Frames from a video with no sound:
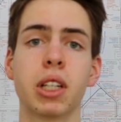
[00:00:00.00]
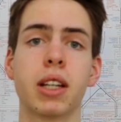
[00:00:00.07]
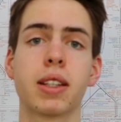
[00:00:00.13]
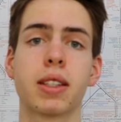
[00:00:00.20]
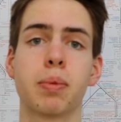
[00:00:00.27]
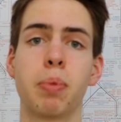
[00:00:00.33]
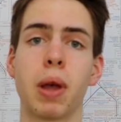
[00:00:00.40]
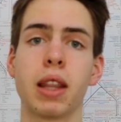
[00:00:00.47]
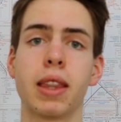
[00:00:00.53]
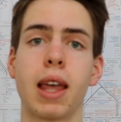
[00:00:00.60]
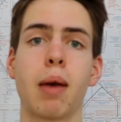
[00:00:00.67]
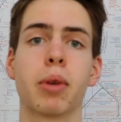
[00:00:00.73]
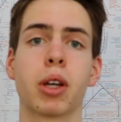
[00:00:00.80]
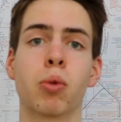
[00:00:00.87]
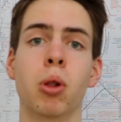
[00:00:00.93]
this
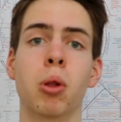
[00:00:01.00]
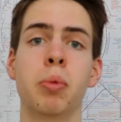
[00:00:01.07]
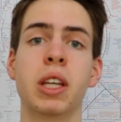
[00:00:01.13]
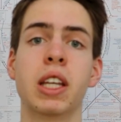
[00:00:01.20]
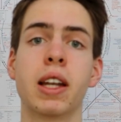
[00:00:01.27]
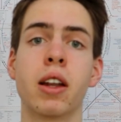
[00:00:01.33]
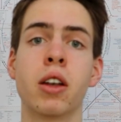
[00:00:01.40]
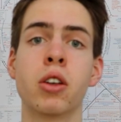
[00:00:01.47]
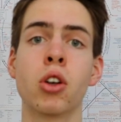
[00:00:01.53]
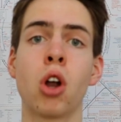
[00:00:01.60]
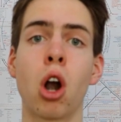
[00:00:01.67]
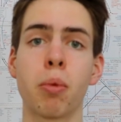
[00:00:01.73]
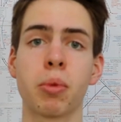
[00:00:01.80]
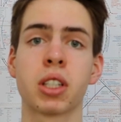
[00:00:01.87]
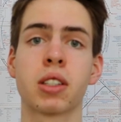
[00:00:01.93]
pandemic will be an
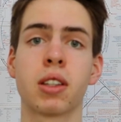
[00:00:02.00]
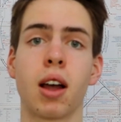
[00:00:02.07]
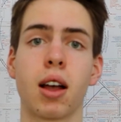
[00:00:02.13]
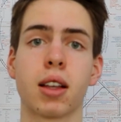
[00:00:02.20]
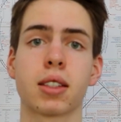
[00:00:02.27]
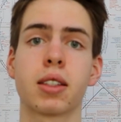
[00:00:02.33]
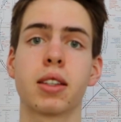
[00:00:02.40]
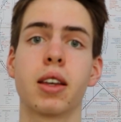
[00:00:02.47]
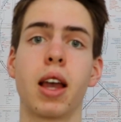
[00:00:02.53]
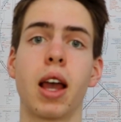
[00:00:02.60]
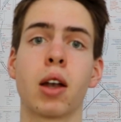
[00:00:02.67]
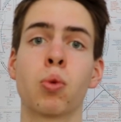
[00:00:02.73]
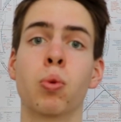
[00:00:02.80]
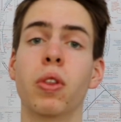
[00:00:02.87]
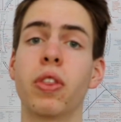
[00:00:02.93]
enormous task
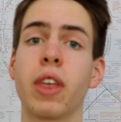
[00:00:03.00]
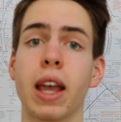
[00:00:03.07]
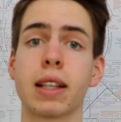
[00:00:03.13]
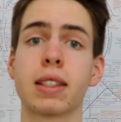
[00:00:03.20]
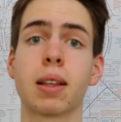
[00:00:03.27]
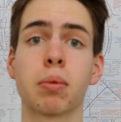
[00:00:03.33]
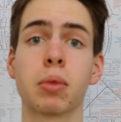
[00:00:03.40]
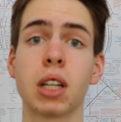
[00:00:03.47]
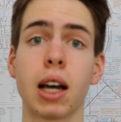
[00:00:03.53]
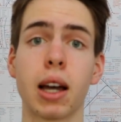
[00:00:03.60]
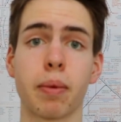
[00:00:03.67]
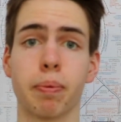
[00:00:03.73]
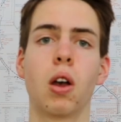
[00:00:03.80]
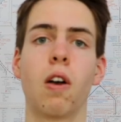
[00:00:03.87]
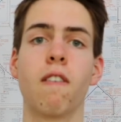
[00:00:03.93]
and will take some time.
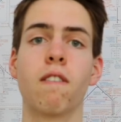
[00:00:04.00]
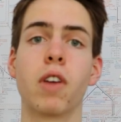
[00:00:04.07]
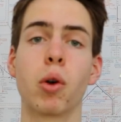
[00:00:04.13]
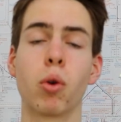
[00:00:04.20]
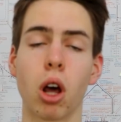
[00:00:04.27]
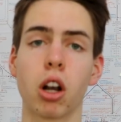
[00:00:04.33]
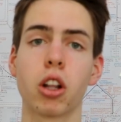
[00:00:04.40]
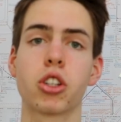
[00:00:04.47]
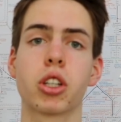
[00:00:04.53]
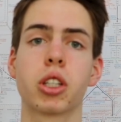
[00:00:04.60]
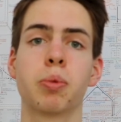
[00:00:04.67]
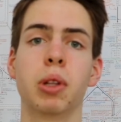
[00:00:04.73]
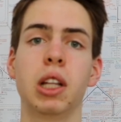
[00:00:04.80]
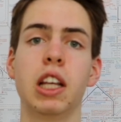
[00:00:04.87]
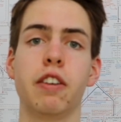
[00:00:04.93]
Virologists
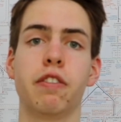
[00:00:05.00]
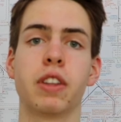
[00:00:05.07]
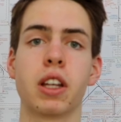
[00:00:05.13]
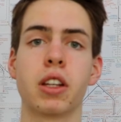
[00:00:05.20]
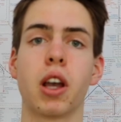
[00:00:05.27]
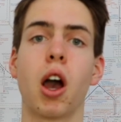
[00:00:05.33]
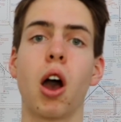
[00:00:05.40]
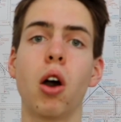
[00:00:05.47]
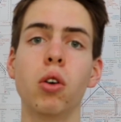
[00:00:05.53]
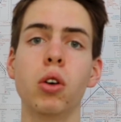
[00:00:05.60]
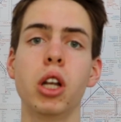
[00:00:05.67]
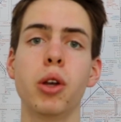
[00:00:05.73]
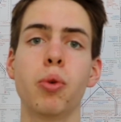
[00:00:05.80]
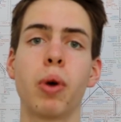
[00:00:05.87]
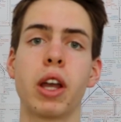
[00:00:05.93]
believe that the
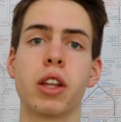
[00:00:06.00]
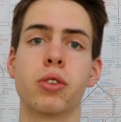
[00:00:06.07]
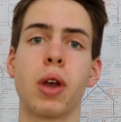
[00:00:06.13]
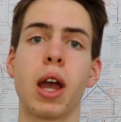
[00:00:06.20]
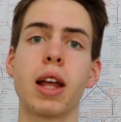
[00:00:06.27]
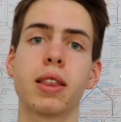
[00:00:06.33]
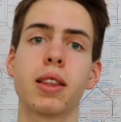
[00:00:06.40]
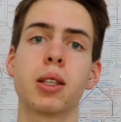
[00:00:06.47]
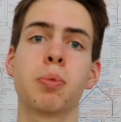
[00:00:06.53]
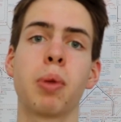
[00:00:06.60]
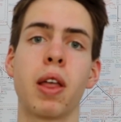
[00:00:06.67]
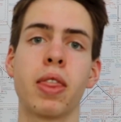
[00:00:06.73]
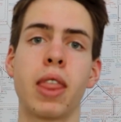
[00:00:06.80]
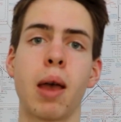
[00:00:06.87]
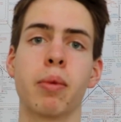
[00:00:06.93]
only way to end this
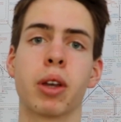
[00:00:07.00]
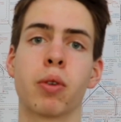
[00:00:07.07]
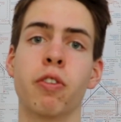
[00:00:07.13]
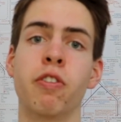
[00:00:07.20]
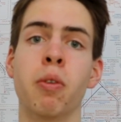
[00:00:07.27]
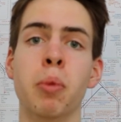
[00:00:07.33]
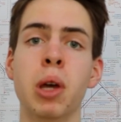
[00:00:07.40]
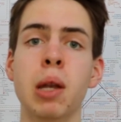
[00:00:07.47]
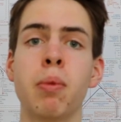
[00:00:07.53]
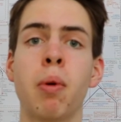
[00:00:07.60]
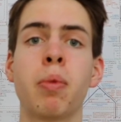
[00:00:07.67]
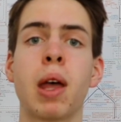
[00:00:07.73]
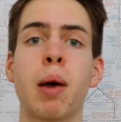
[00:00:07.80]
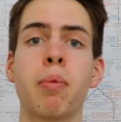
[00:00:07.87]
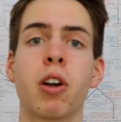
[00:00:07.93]
pandemic with a minimum
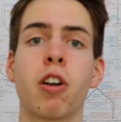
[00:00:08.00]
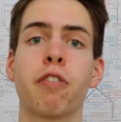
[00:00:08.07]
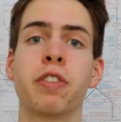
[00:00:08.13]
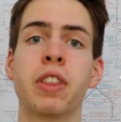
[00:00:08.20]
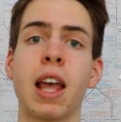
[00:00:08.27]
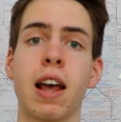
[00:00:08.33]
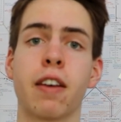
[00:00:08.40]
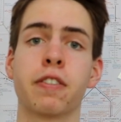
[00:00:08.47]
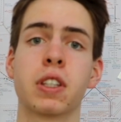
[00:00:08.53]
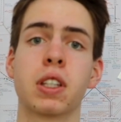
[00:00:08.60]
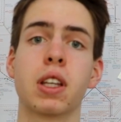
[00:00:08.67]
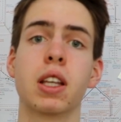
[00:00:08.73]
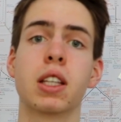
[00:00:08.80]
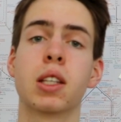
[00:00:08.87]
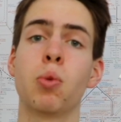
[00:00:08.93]
number of deaths
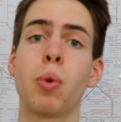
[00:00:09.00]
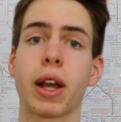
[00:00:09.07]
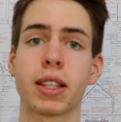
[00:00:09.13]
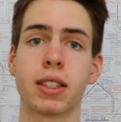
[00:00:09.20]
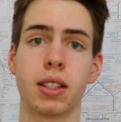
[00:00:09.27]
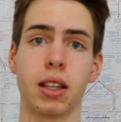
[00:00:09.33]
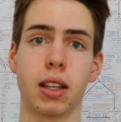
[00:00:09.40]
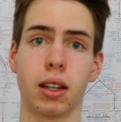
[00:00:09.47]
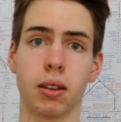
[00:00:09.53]
is a vaccine,